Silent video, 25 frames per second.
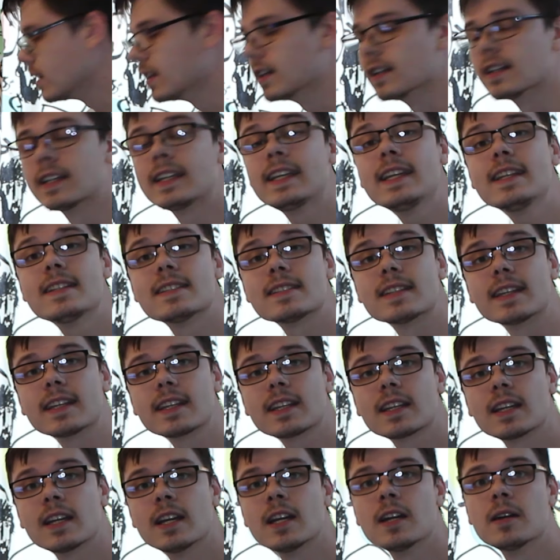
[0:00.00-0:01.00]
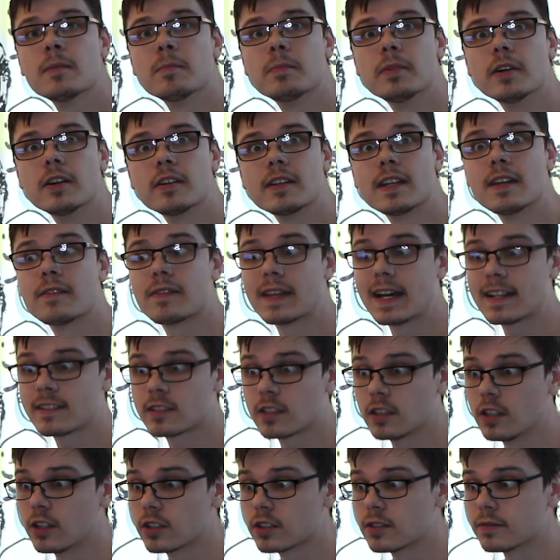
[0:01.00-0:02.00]
little heat sink, but if that's
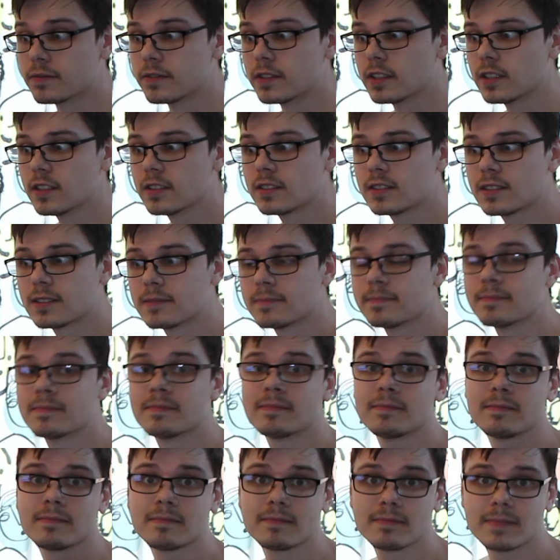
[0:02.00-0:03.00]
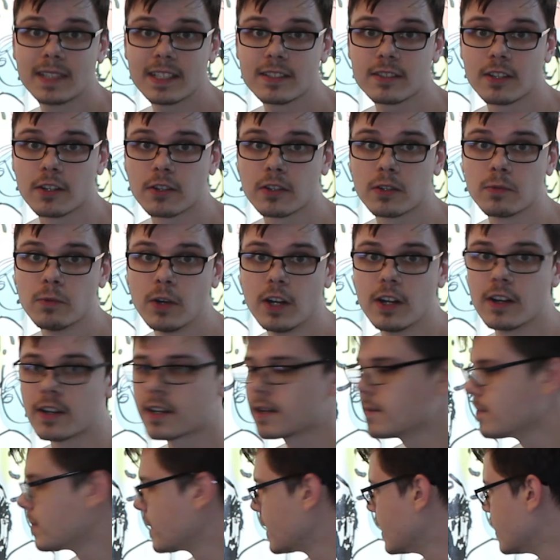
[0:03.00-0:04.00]
clogged up with dust, it's not going to work.
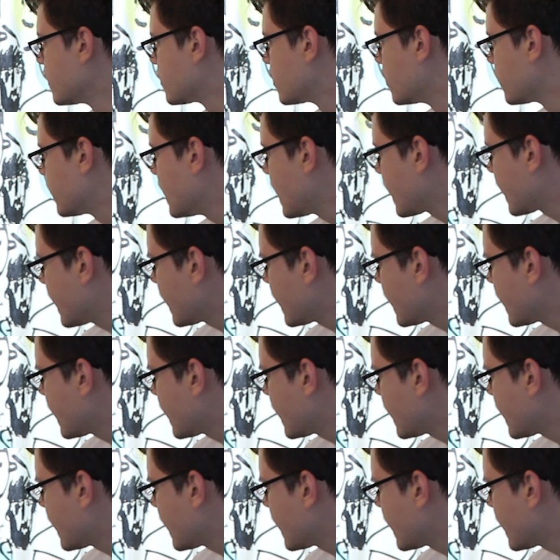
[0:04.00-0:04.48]
So if that